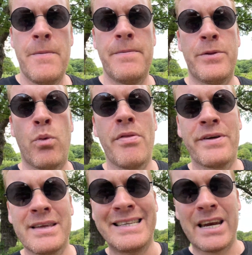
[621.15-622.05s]
The one
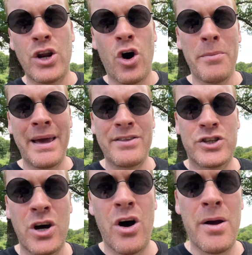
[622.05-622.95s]
thing that did annoy me at the
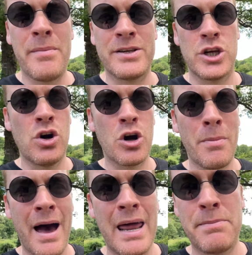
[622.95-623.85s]
time as a younger
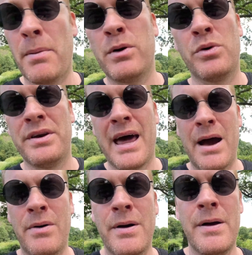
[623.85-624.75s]
man, it probably wouldn't now,